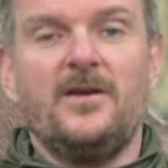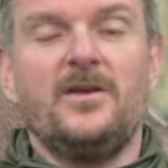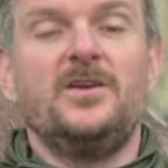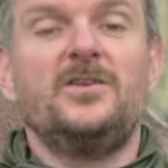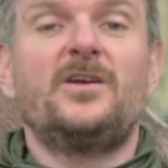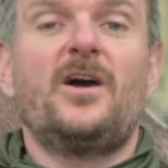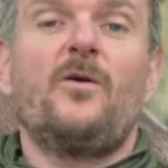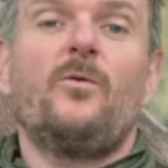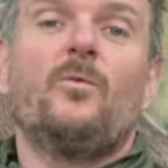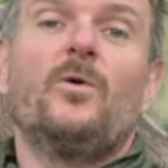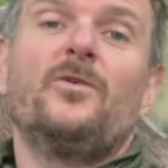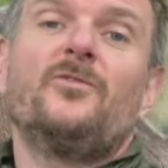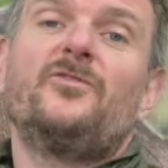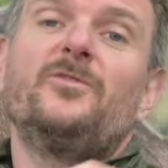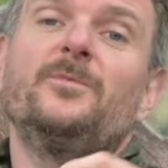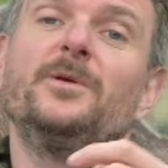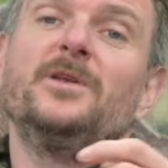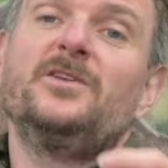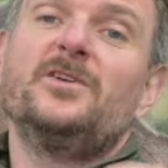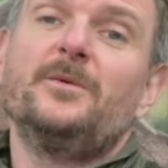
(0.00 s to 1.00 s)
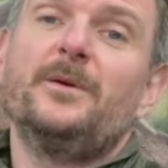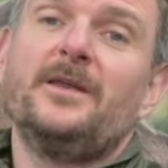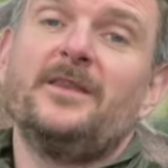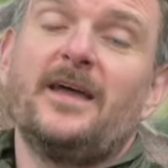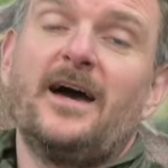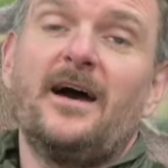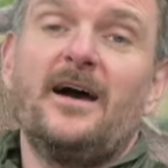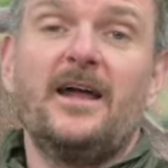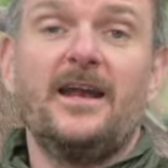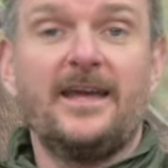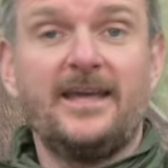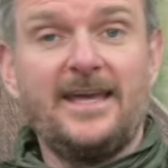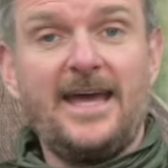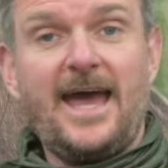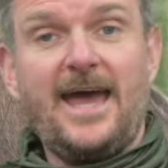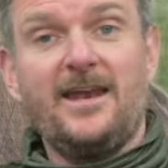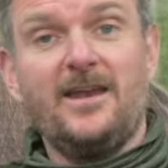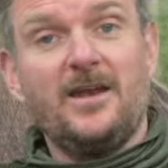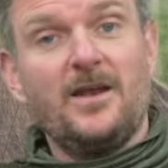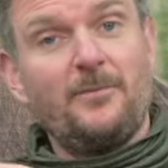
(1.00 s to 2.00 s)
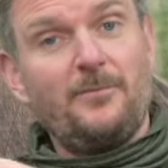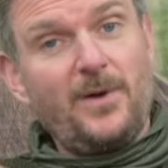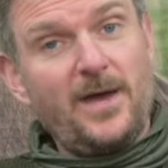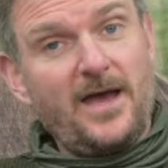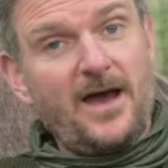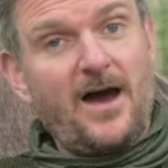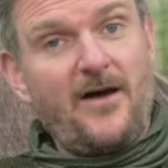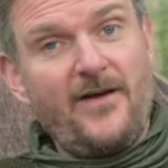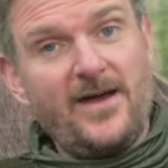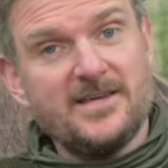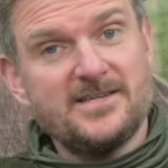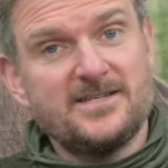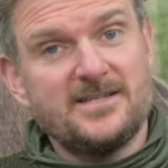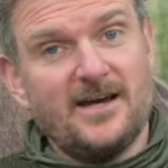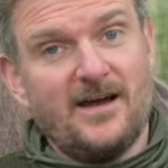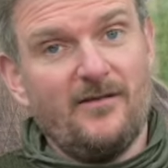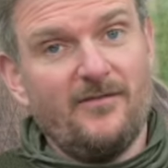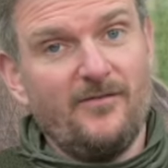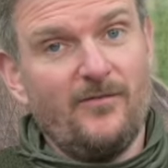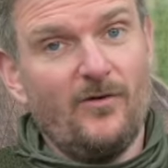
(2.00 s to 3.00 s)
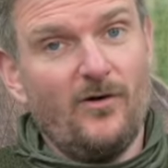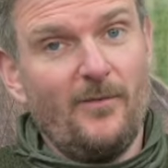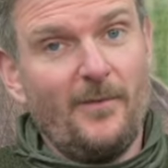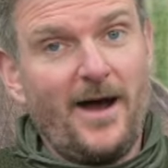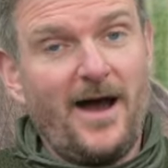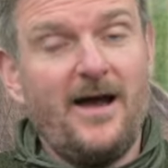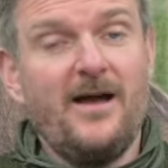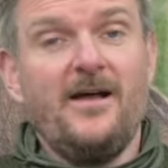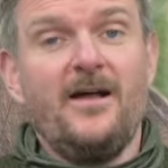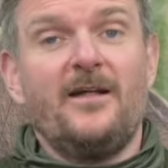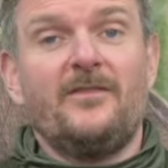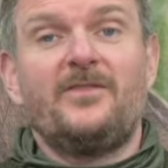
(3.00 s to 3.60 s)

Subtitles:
You don't want to be doing that. And again, in a PRS style format,